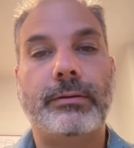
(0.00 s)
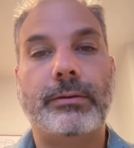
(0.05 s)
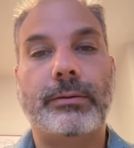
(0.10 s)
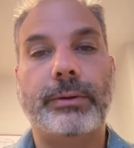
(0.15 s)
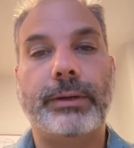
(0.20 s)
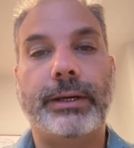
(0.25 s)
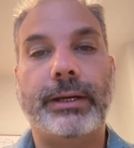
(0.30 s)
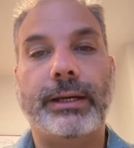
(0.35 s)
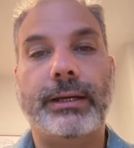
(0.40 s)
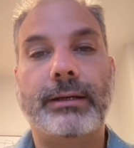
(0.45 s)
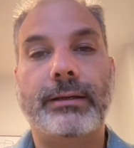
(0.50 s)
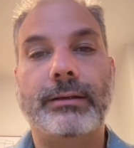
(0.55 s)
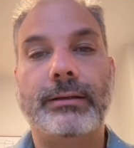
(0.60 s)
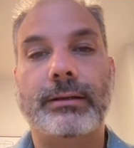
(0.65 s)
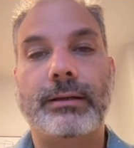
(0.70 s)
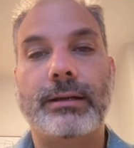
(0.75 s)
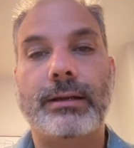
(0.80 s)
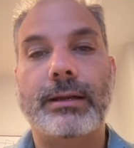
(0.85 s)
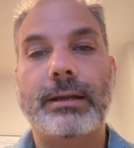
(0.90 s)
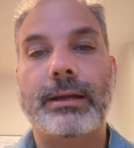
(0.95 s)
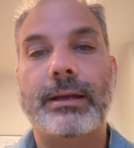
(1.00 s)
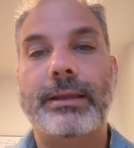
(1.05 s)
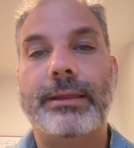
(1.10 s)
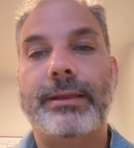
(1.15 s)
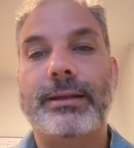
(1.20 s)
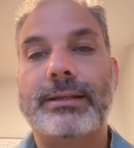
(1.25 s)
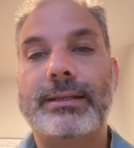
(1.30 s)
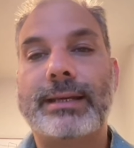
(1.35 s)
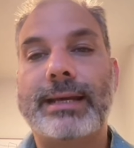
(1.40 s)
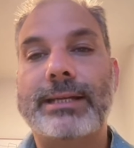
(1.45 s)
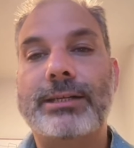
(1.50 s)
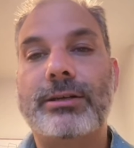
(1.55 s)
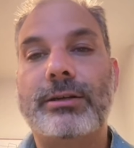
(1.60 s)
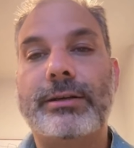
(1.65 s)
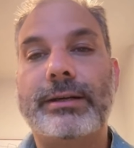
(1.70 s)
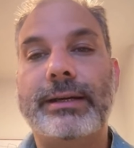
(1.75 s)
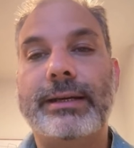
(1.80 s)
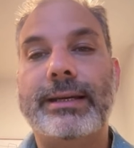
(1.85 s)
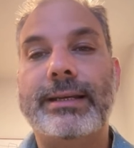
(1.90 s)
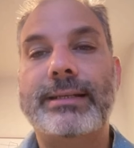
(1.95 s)
three. The
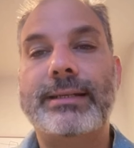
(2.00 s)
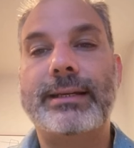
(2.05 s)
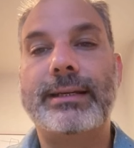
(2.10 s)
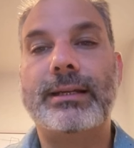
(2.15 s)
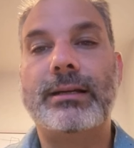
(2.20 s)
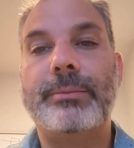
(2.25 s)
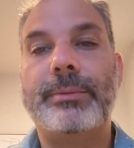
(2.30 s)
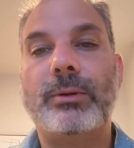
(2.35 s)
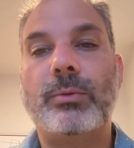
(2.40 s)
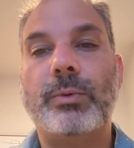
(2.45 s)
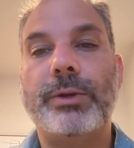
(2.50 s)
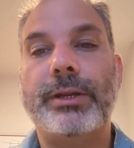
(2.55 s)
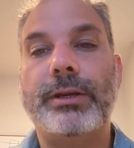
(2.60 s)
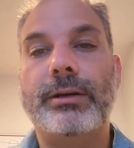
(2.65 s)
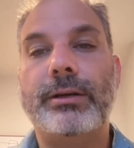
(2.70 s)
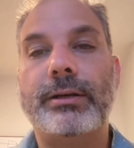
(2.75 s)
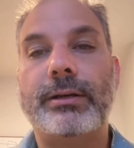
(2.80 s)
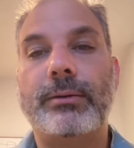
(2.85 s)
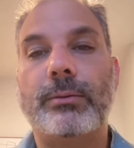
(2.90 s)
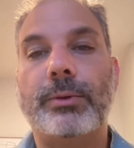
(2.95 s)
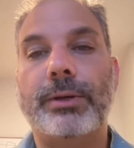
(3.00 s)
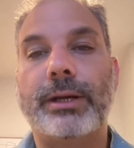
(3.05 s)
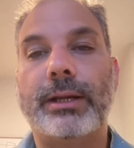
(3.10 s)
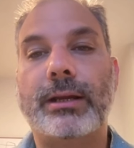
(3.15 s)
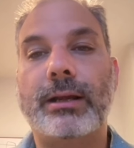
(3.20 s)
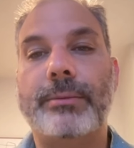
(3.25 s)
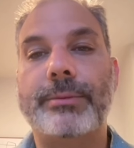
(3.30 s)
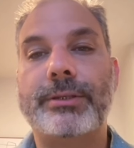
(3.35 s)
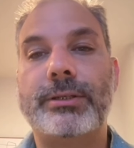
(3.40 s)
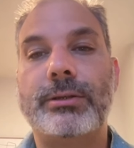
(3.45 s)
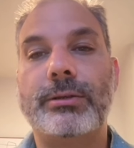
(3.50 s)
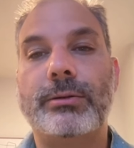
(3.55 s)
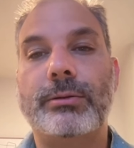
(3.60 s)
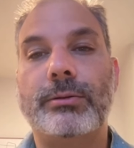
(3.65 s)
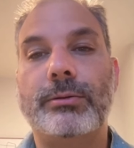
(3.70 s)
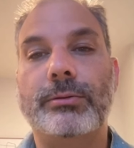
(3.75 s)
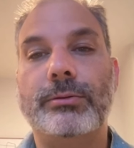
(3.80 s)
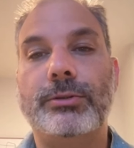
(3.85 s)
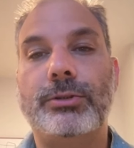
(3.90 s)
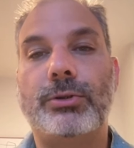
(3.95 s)
scheduler is a little bit weird when it comes
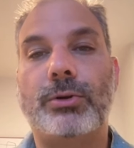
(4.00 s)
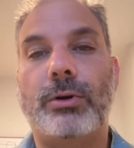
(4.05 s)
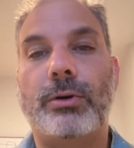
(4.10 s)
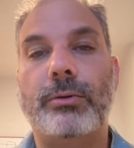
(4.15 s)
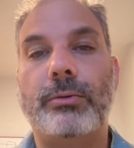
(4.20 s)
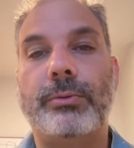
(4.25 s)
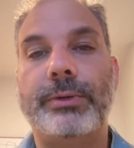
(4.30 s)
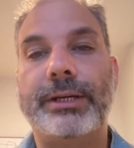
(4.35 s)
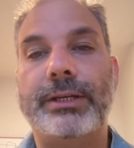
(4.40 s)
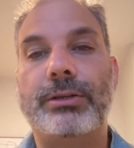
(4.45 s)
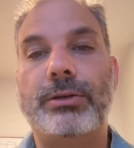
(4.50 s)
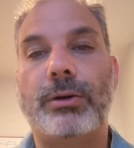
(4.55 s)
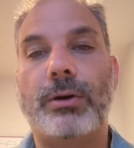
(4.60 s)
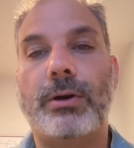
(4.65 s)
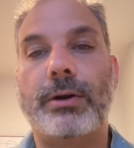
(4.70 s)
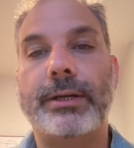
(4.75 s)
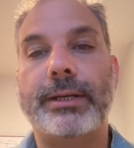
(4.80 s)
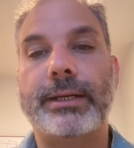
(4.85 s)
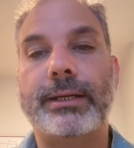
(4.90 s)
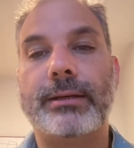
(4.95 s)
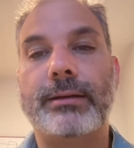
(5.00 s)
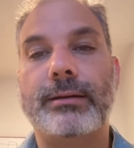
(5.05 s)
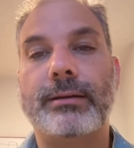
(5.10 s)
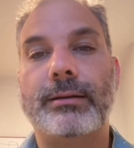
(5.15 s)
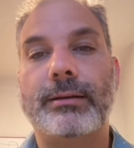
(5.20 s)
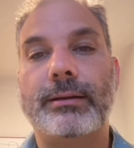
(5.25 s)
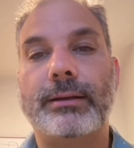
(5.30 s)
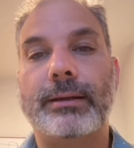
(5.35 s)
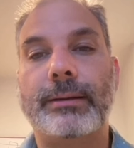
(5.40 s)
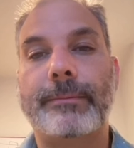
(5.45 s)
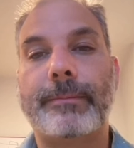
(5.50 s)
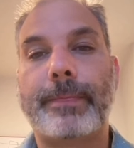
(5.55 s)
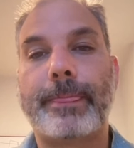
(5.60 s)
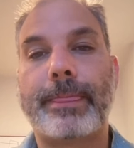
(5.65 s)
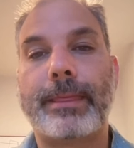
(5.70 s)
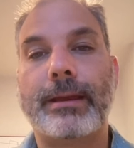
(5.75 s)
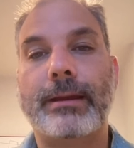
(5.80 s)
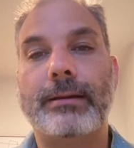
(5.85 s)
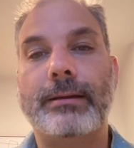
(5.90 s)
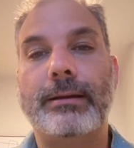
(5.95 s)
to redrawing.
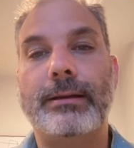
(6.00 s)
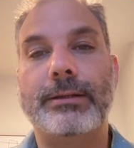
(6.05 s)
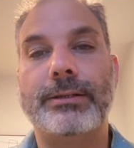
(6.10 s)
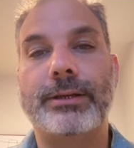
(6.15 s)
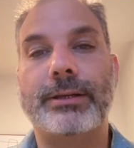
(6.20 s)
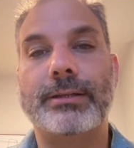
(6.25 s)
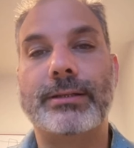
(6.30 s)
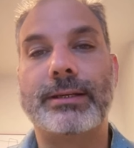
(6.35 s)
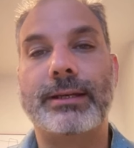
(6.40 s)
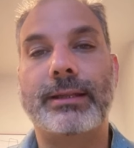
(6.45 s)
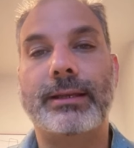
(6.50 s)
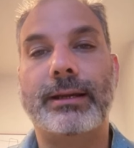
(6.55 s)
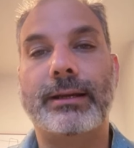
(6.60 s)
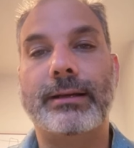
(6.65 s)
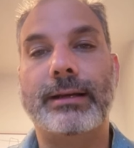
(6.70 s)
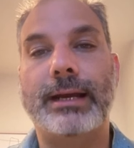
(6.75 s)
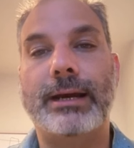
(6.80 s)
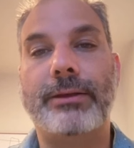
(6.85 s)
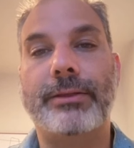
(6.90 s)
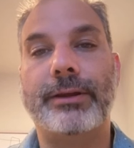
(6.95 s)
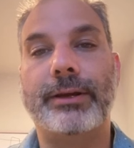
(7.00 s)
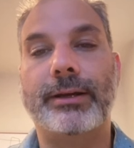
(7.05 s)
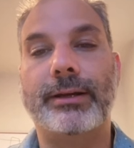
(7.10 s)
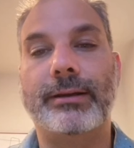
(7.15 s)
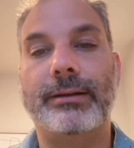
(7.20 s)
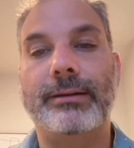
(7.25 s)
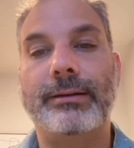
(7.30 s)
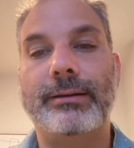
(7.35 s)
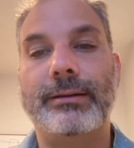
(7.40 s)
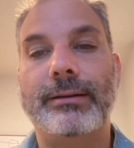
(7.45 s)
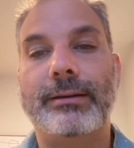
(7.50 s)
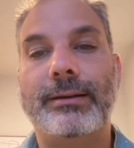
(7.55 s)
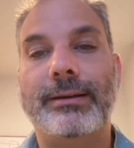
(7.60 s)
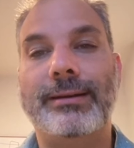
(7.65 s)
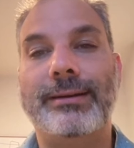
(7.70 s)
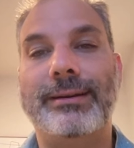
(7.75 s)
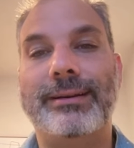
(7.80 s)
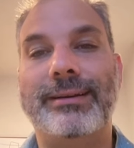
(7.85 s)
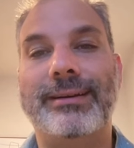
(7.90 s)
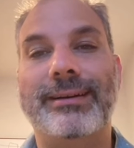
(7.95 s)
As you can see that now the
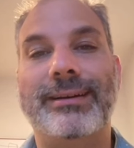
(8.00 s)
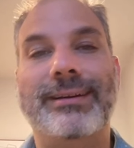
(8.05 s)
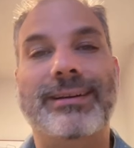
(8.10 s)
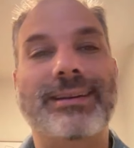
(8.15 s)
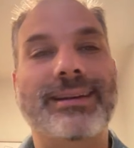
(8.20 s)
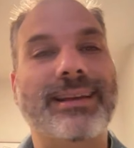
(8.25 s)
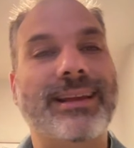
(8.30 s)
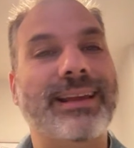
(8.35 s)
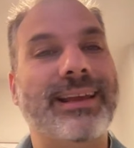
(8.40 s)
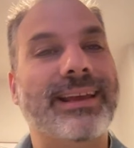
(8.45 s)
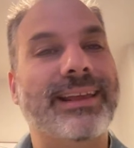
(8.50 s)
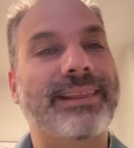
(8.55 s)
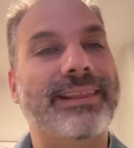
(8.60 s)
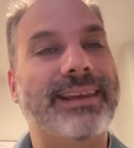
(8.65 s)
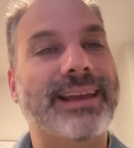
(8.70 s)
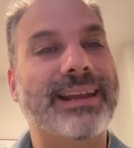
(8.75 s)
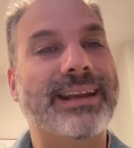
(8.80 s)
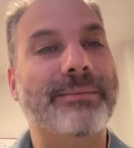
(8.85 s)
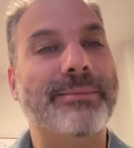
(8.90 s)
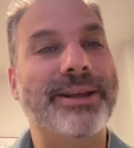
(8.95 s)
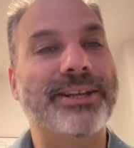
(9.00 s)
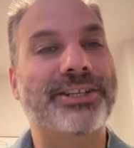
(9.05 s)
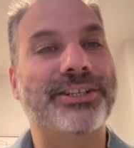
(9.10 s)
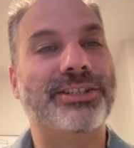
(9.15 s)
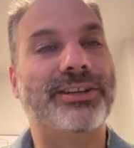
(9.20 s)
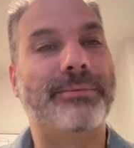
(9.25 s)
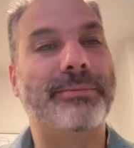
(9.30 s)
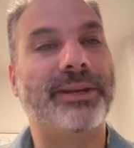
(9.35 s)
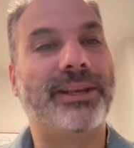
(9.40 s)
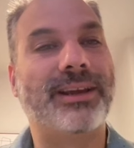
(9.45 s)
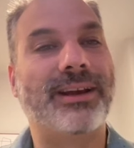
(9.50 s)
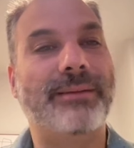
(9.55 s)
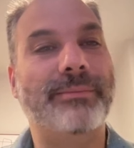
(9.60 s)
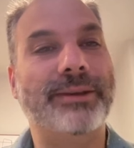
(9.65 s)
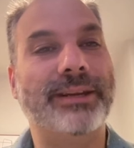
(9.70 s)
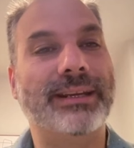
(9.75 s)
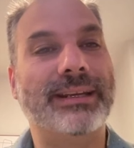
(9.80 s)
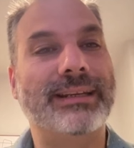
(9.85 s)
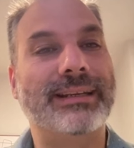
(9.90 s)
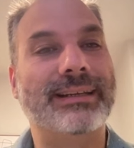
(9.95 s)
the animations are
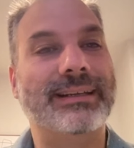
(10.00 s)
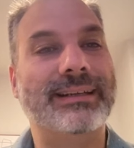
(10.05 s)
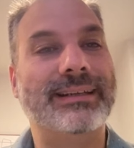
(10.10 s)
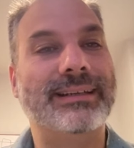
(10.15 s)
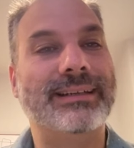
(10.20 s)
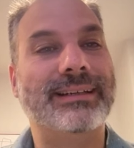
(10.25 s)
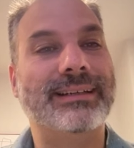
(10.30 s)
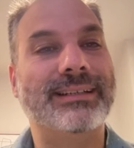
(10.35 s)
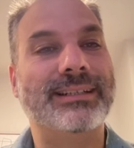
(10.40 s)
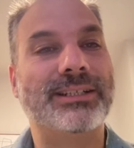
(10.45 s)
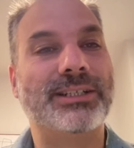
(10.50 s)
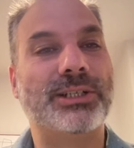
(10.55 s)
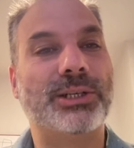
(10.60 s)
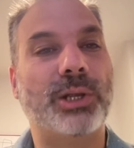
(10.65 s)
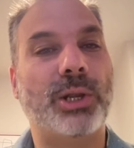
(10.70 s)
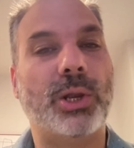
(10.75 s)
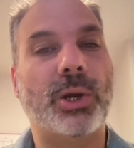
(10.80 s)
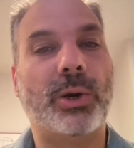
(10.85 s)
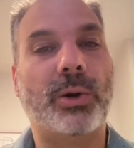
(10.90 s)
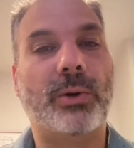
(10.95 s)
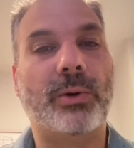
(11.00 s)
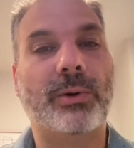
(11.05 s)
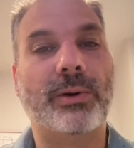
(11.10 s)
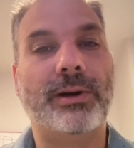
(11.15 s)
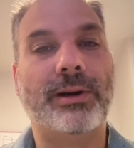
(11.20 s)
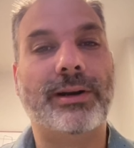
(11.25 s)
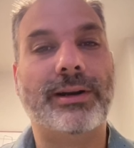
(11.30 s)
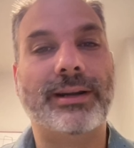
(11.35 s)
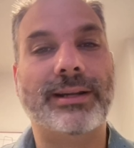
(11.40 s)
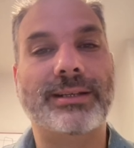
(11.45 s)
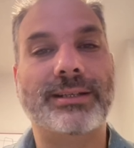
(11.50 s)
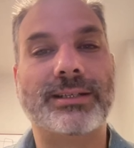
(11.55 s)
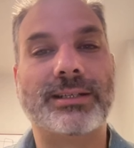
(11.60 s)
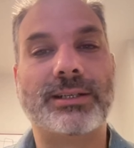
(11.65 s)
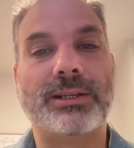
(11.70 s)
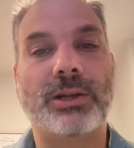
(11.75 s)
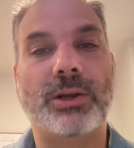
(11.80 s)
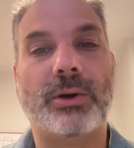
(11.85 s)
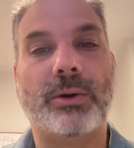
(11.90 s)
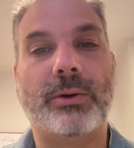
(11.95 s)
becoming slower and
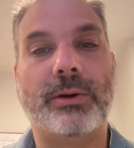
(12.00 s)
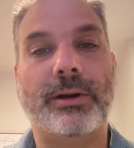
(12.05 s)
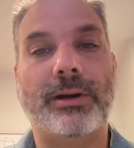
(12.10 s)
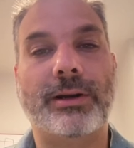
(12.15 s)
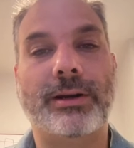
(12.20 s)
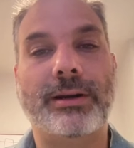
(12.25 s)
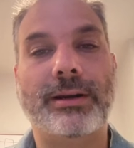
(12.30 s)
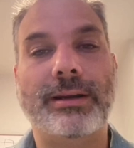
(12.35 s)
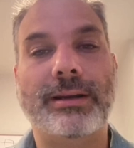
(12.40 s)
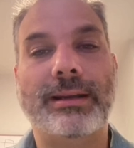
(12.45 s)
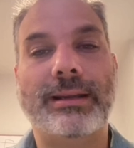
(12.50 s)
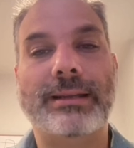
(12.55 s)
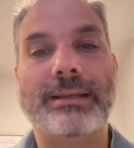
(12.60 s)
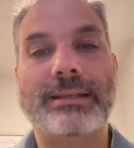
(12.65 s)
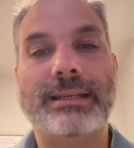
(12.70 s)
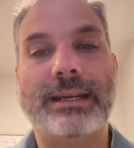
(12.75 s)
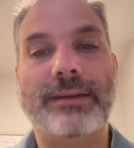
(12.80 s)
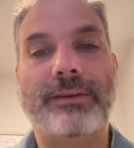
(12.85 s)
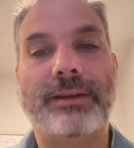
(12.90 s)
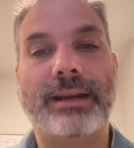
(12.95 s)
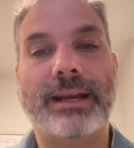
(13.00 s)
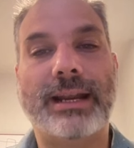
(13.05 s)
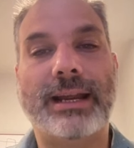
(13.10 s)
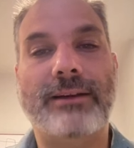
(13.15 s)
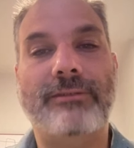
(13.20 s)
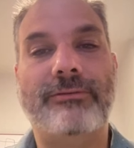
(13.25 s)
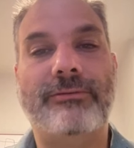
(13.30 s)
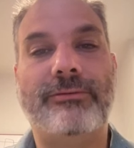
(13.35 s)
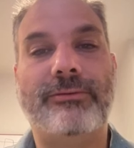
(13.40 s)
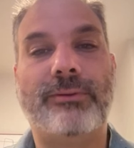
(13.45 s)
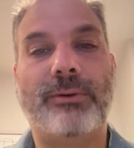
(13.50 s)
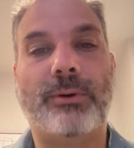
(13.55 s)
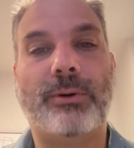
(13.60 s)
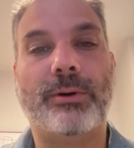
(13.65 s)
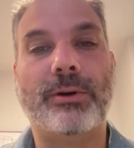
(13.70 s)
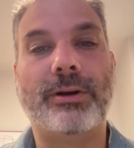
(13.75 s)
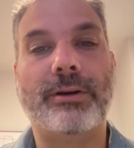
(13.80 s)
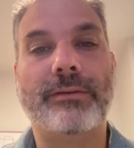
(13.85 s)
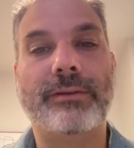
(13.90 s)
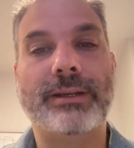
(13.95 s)
slower. See, you can have
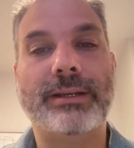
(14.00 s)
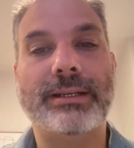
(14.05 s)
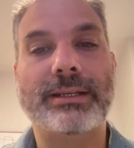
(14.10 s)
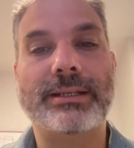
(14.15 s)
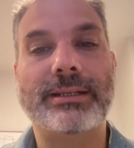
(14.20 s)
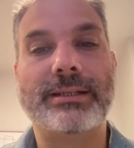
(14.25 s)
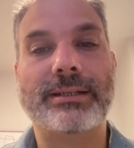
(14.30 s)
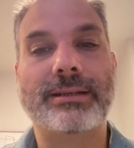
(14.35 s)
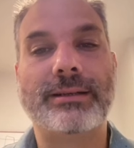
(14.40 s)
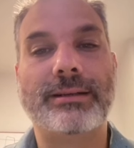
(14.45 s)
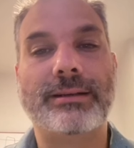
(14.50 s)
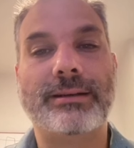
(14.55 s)
four of these.